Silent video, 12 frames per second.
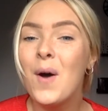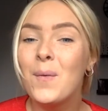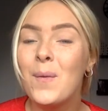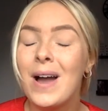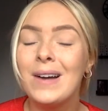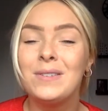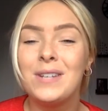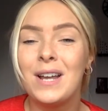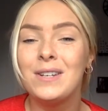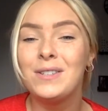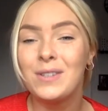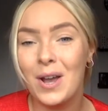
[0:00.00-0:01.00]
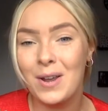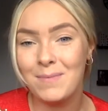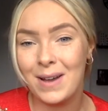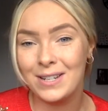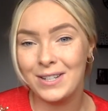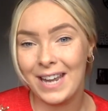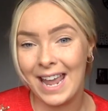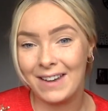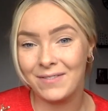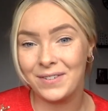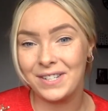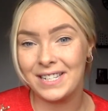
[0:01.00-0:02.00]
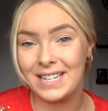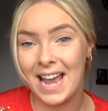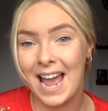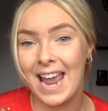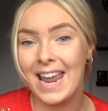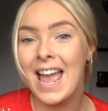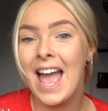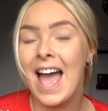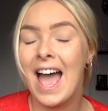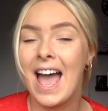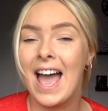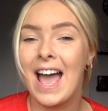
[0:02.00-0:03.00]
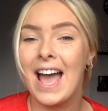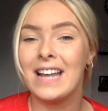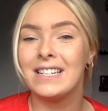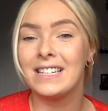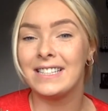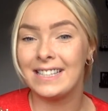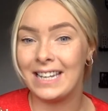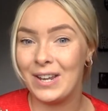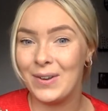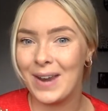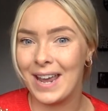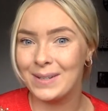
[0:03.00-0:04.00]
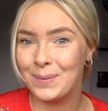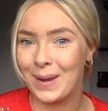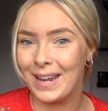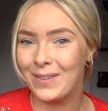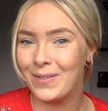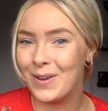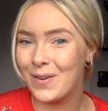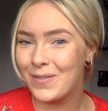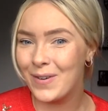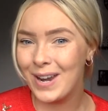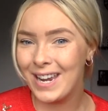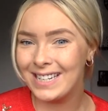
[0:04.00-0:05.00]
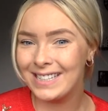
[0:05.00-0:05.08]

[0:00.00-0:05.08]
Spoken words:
Well done so much again for today, and see you next week for your phonics